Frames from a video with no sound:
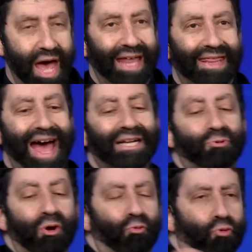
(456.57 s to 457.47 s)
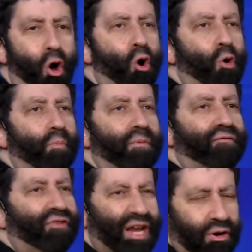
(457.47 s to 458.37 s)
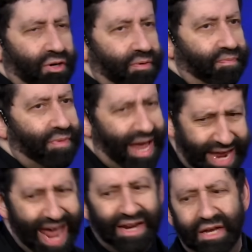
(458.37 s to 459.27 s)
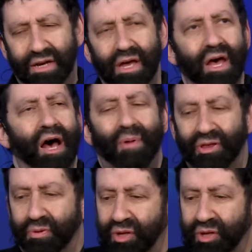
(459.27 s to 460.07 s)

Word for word: And that's what Rome feared and hated about the